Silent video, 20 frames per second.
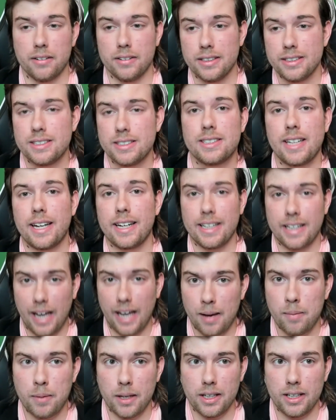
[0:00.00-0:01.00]
This is a
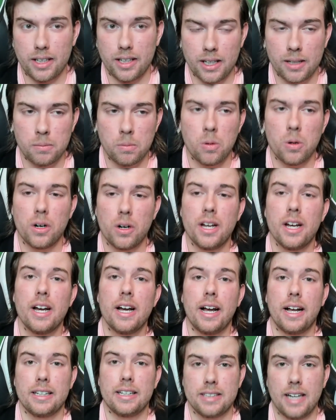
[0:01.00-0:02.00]
gaming keyboard,
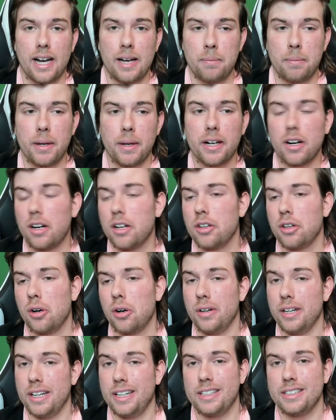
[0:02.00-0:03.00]
and typing, although
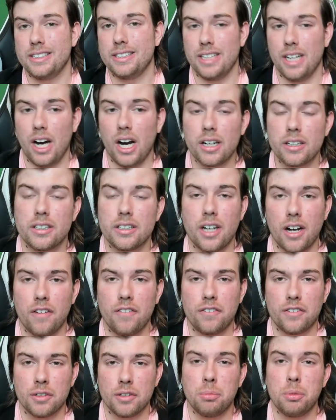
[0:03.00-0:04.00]
it isn't
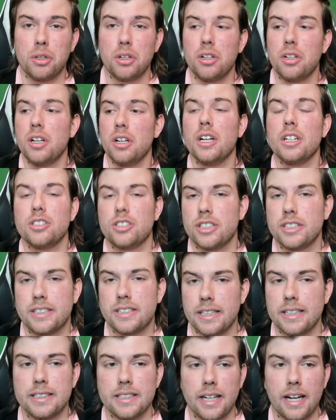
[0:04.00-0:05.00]
uncomfortable, just
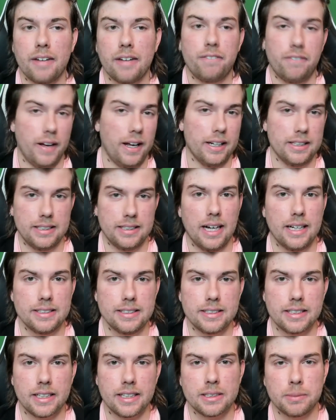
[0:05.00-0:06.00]
isn't a
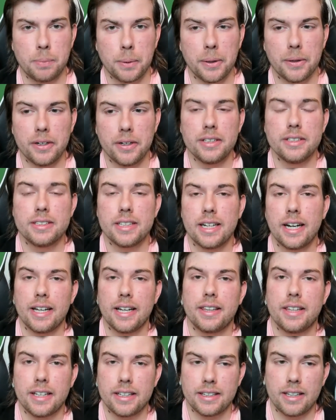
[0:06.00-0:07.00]
fantastic experience, and I
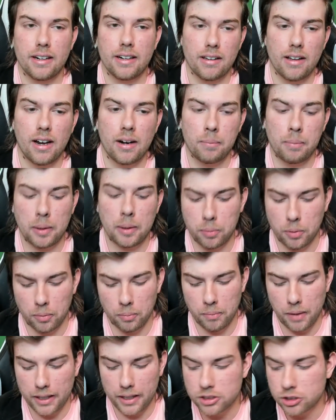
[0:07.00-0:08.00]
think that a lot of people
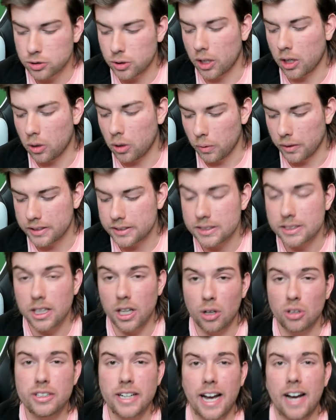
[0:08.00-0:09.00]
may struggle with
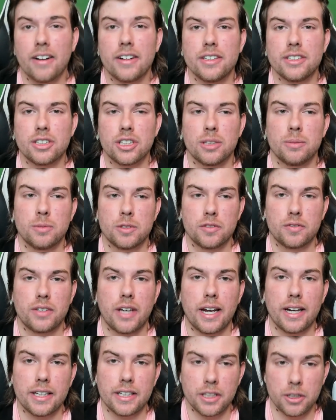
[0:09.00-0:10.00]
slowdown in terms of
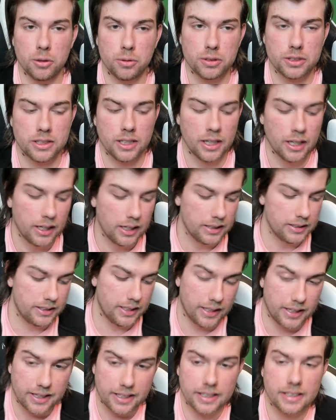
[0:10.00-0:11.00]
getting used
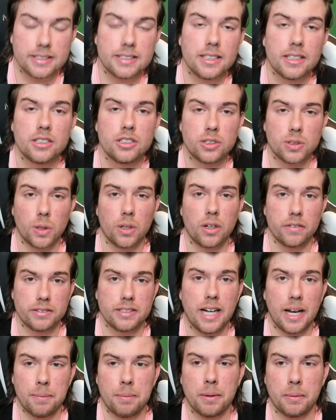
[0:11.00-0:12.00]
to this sort of
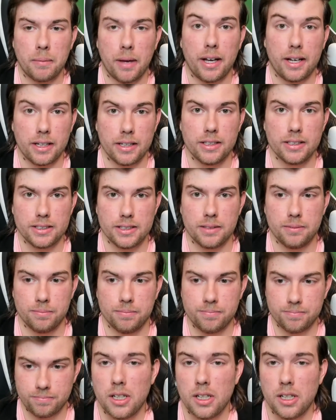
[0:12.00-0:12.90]
typing mechanism.